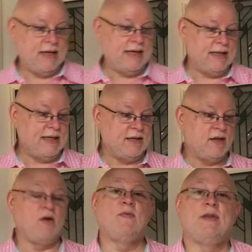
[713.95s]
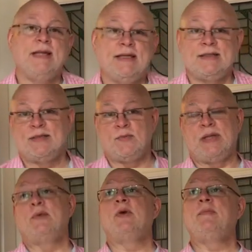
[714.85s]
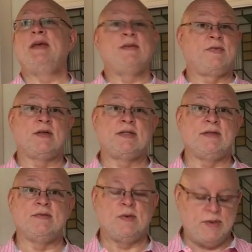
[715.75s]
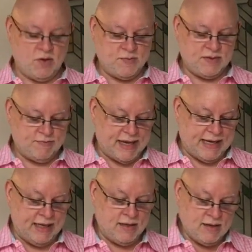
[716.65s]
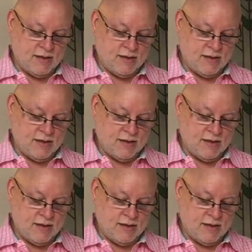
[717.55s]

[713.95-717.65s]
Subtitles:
And then hopefully this is, well, it will be the first of what we hope is many.